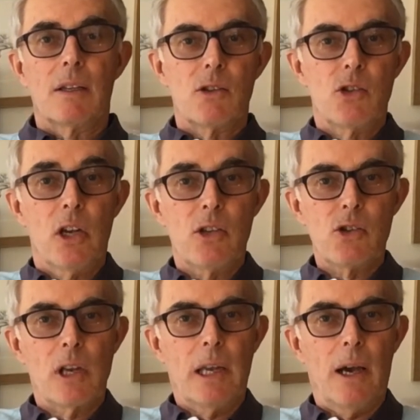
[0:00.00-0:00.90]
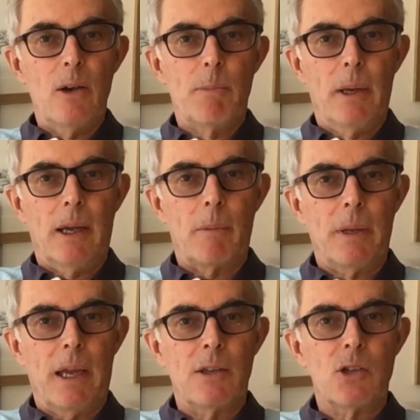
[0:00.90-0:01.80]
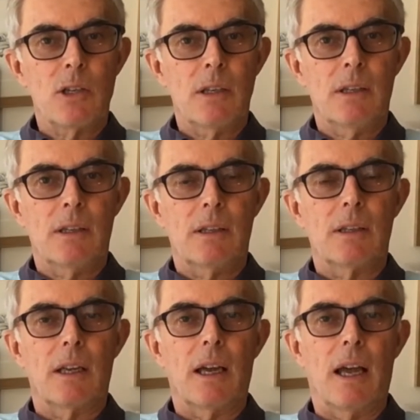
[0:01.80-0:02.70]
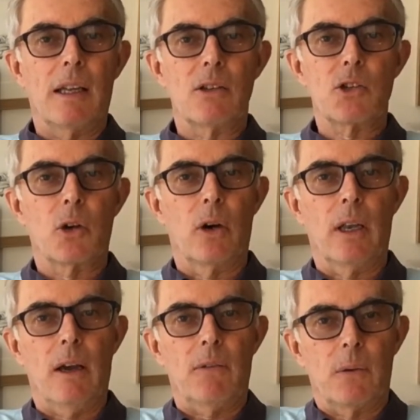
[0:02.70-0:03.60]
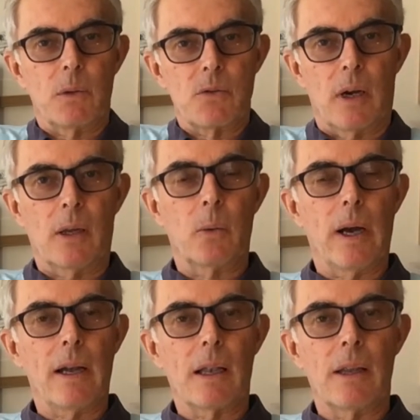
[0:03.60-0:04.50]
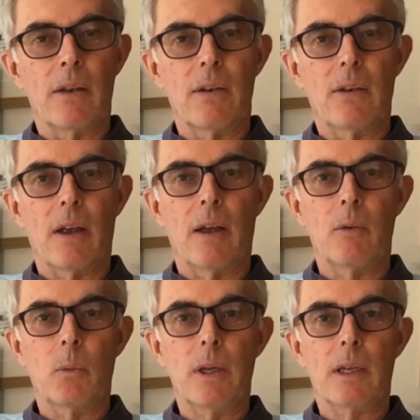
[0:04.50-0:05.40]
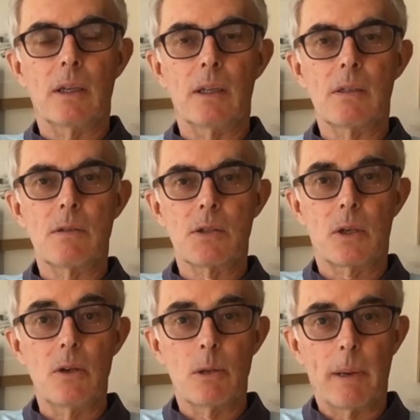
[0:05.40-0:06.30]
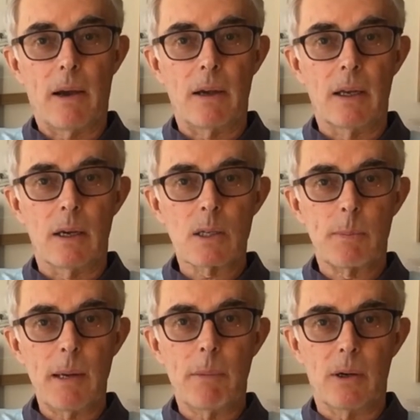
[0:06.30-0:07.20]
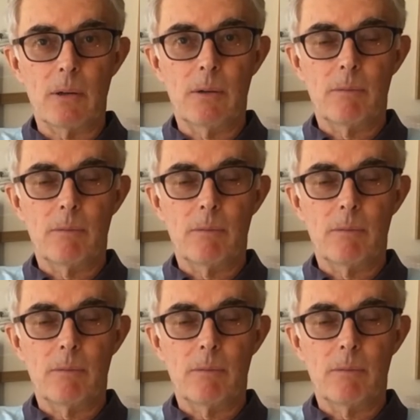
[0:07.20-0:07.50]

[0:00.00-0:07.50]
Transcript: gingerly opening up the engine, and sure enough it was running well, and we could scoot about in our speedboat.